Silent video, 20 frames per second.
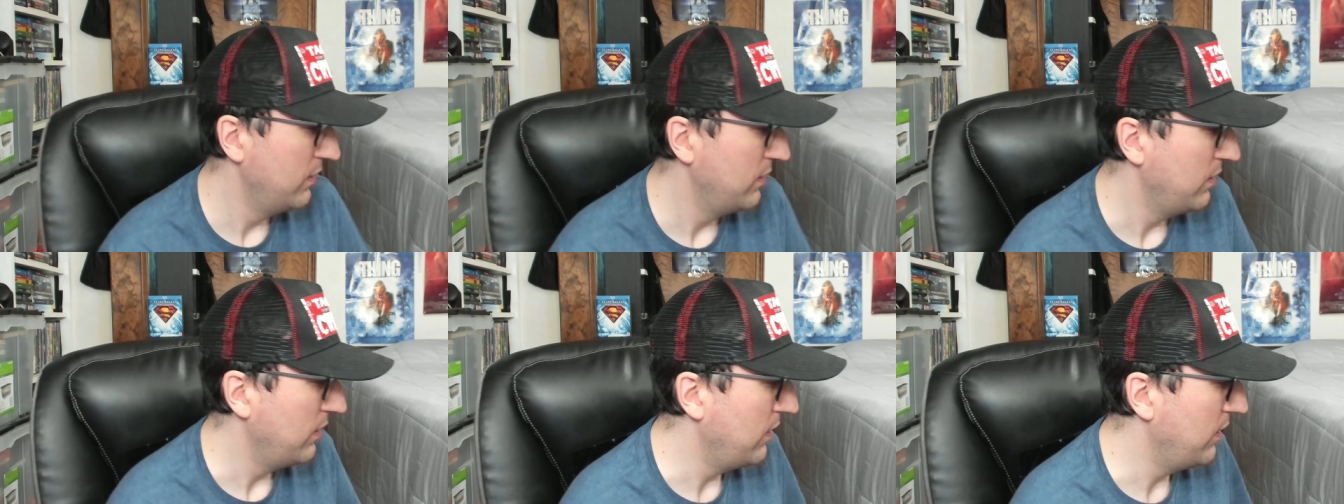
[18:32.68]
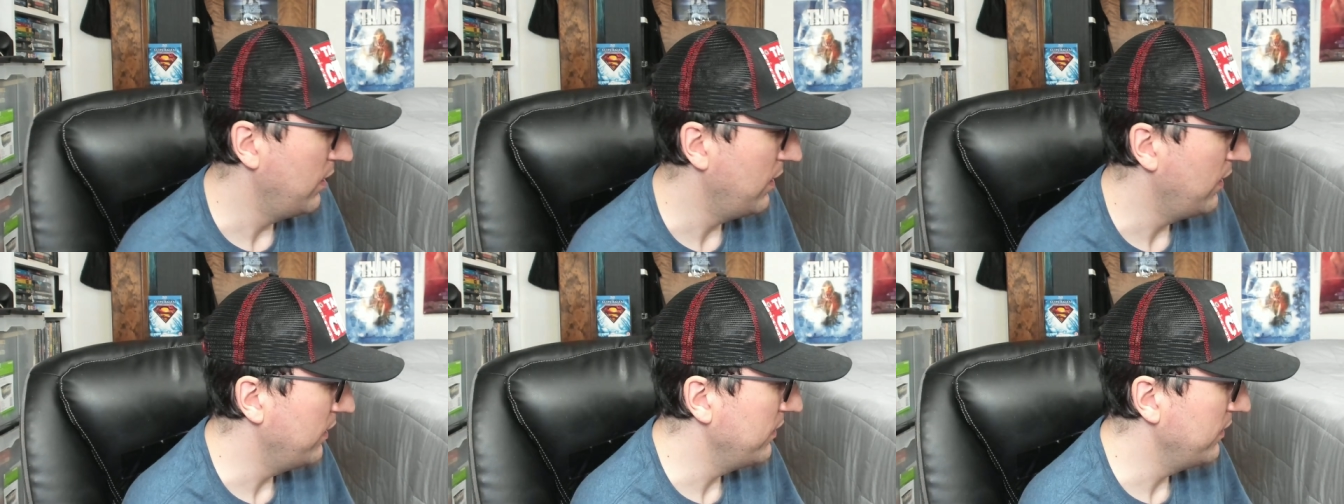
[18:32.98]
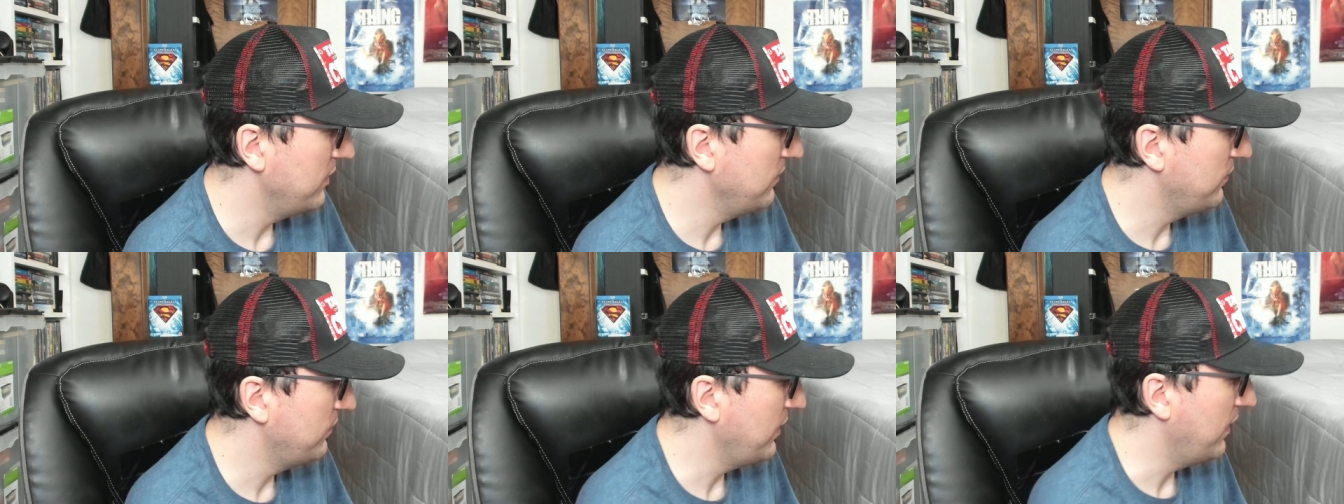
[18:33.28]

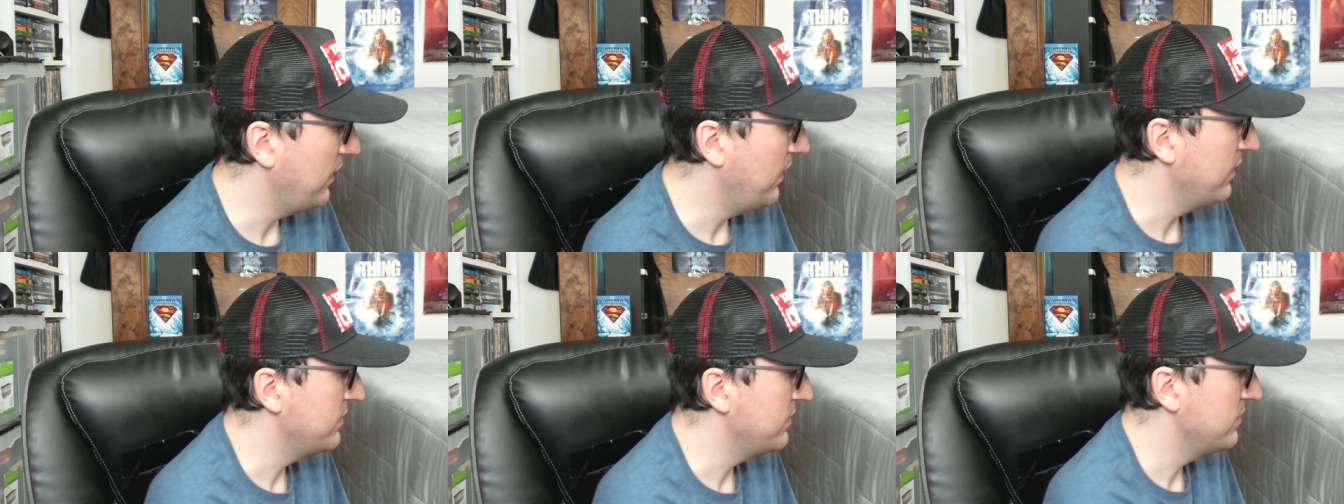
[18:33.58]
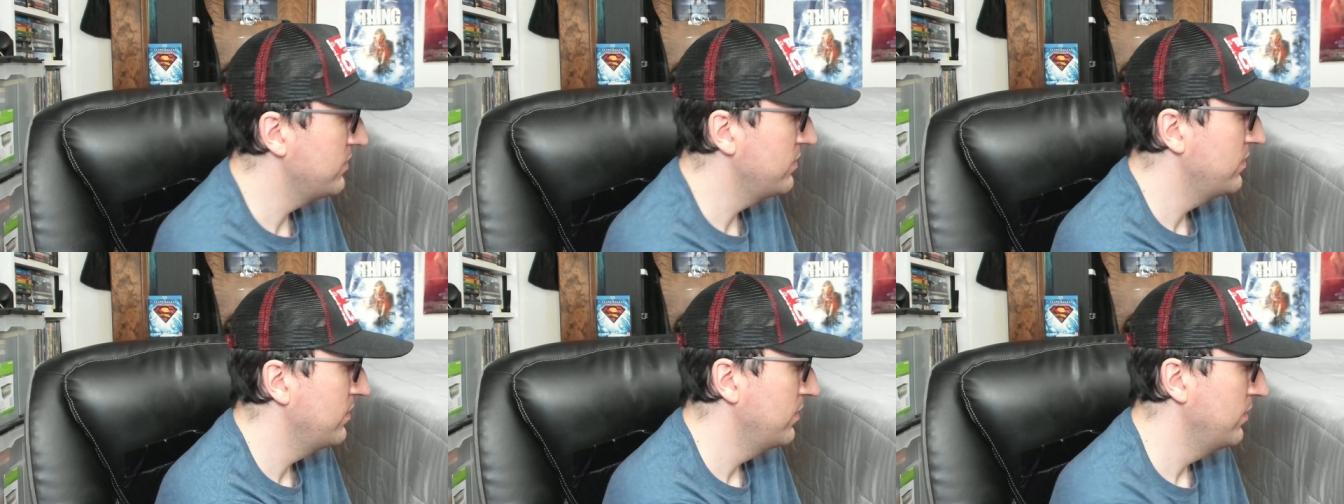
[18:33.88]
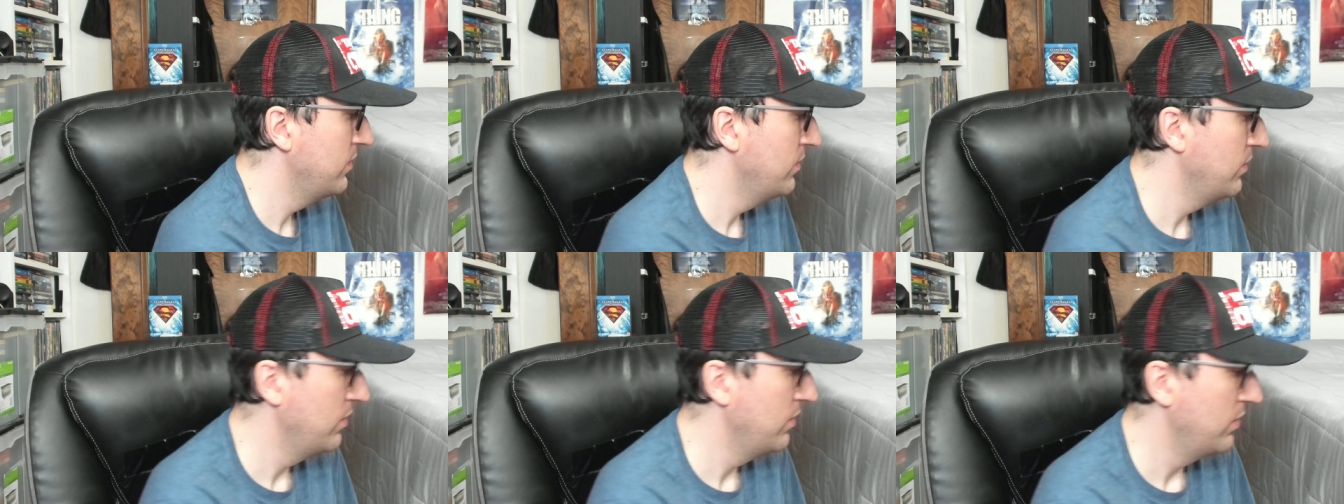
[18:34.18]
you've got
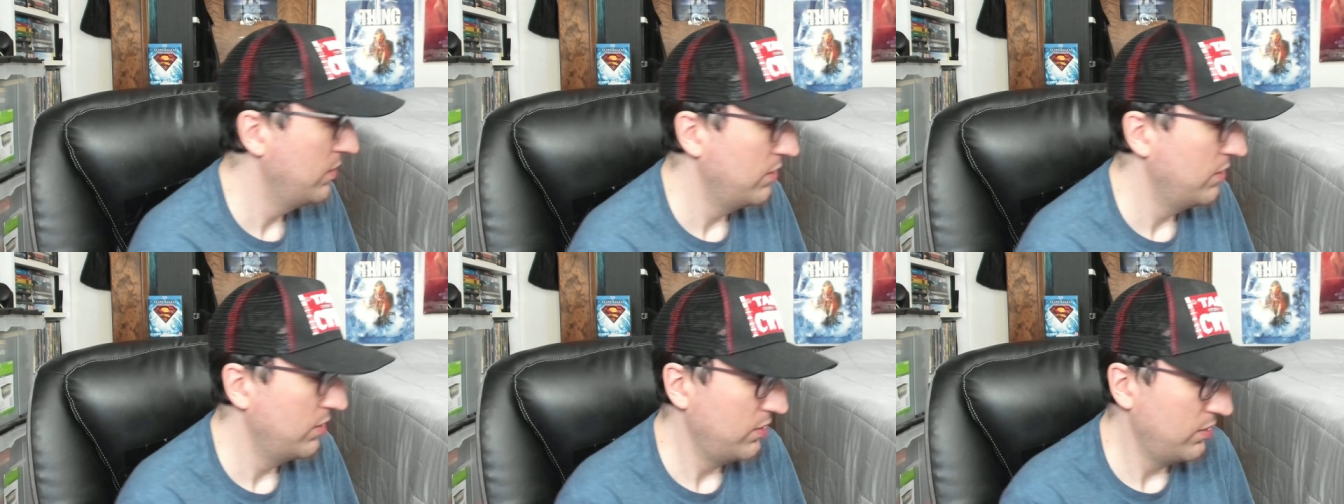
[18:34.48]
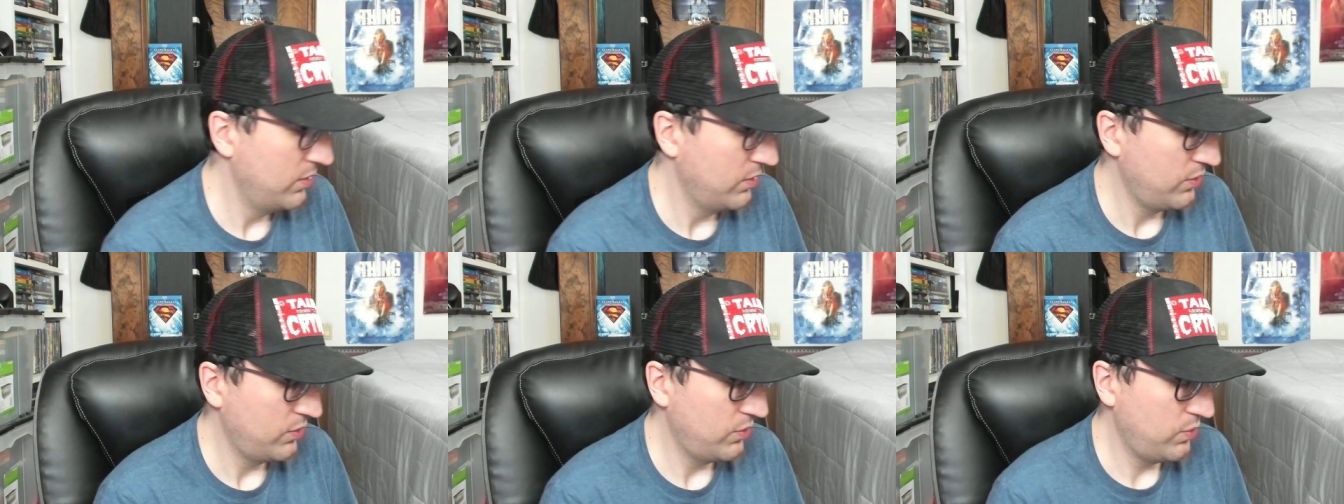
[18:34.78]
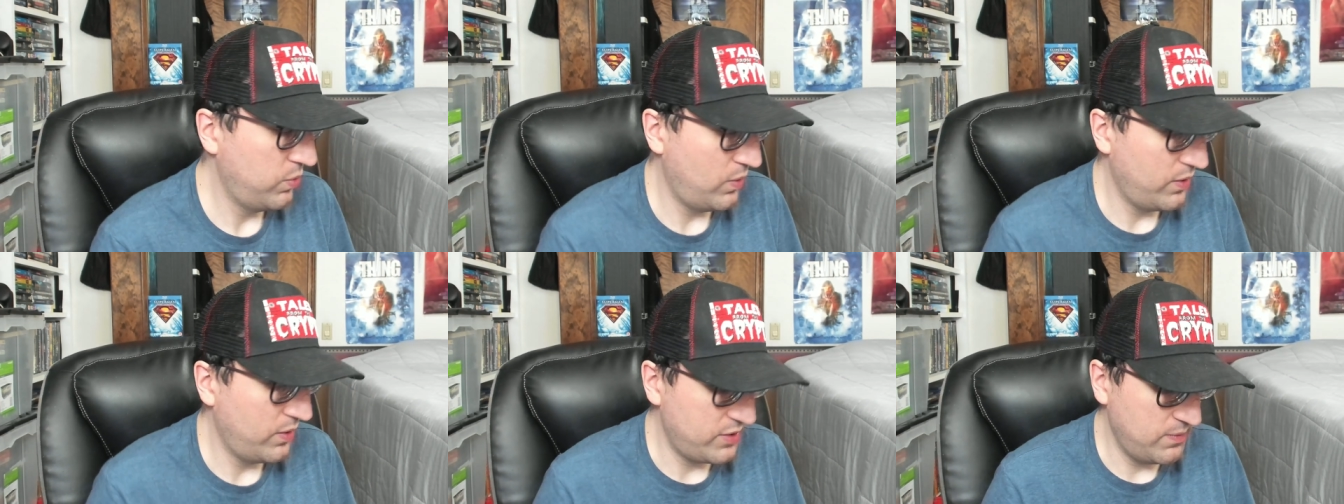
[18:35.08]

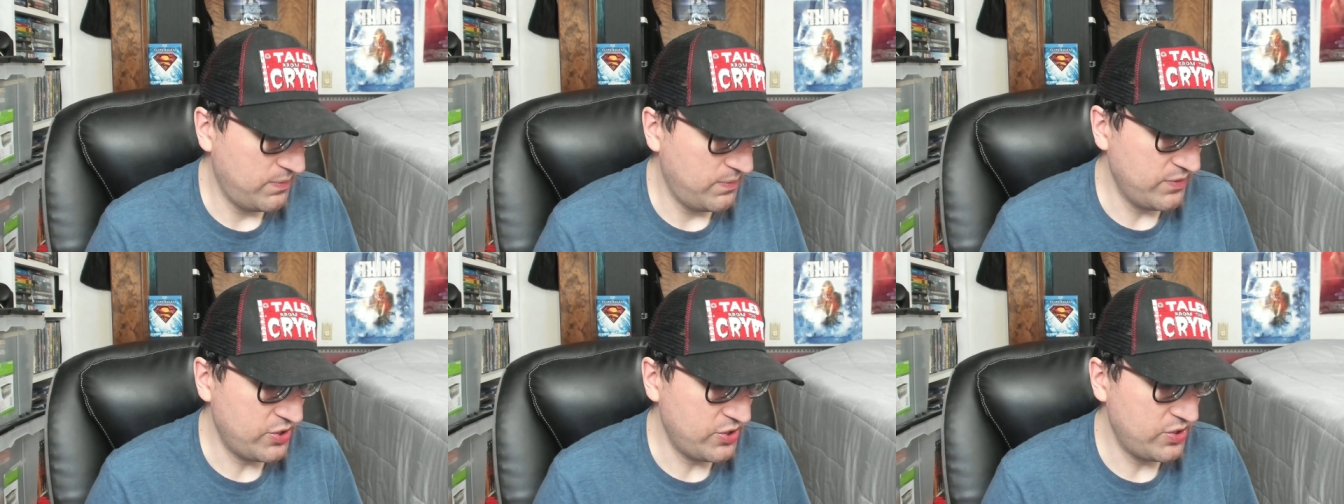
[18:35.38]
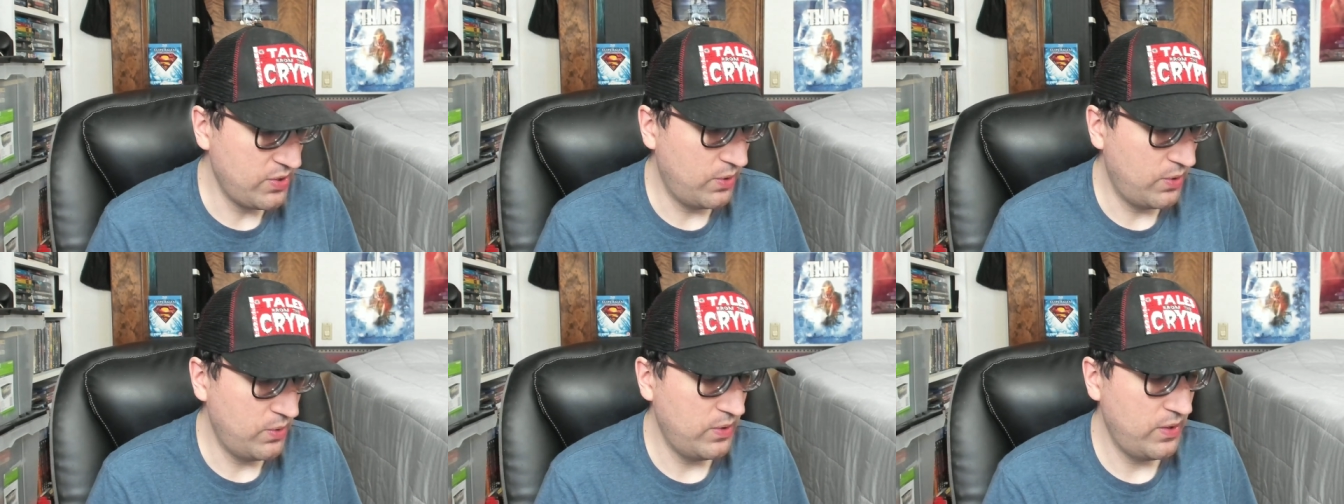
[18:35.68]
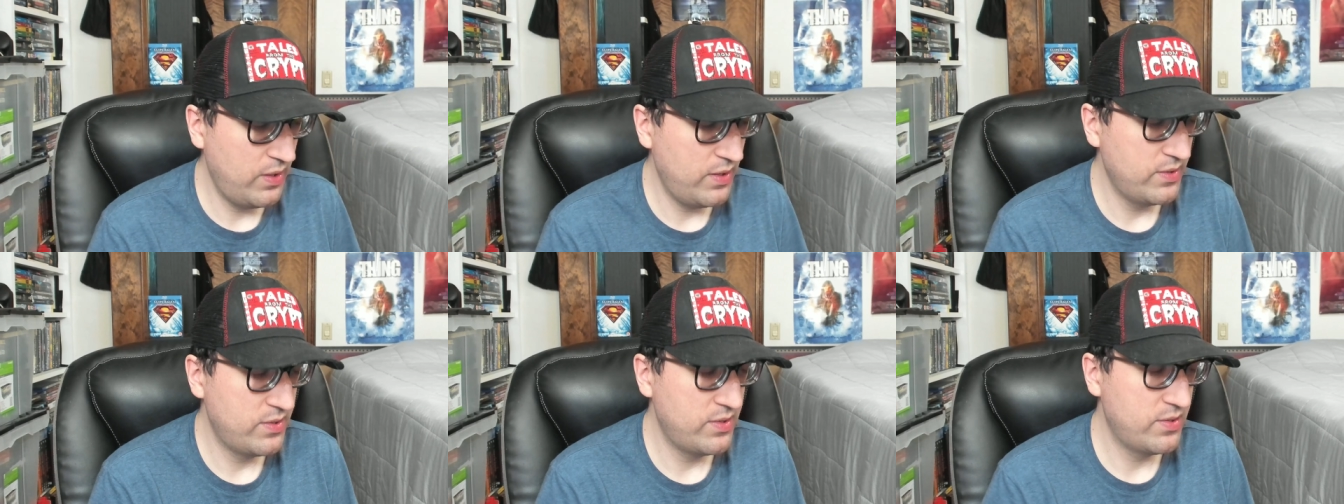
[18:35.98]
Quantum of
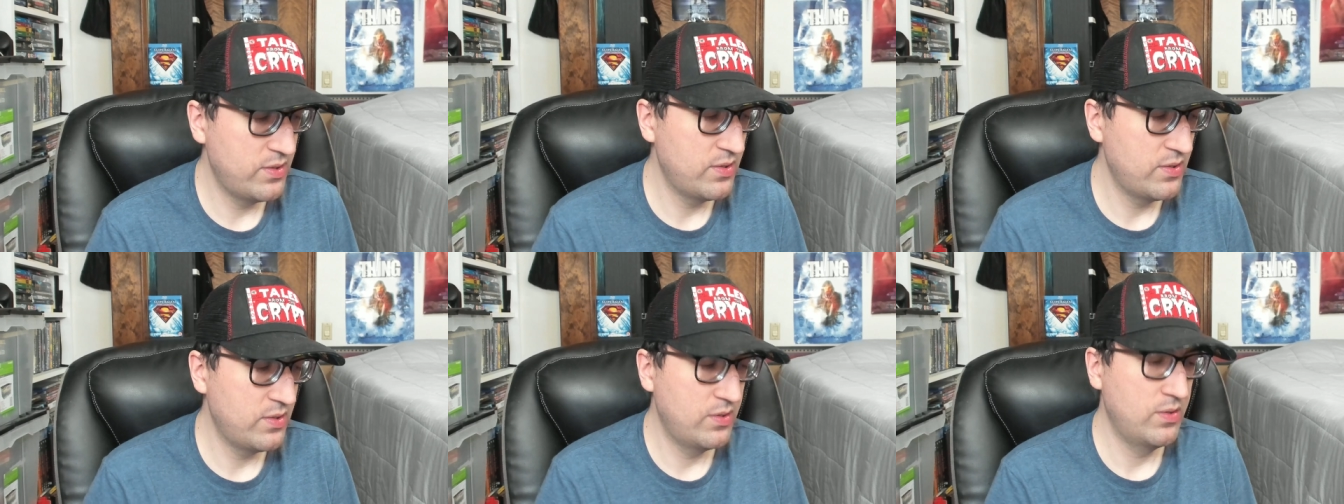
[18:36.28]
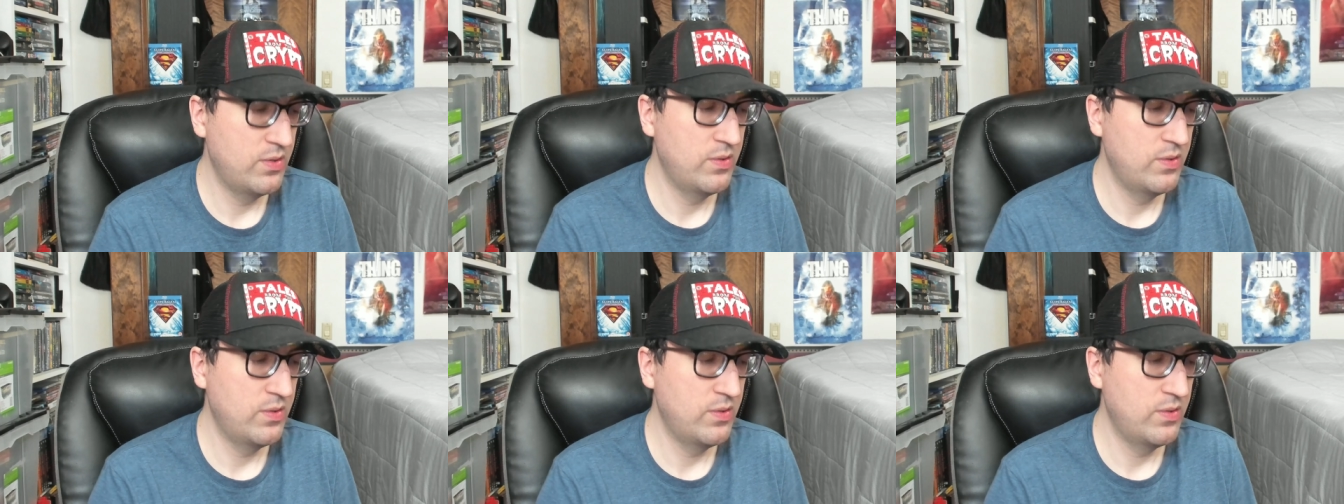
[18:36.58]
Solace,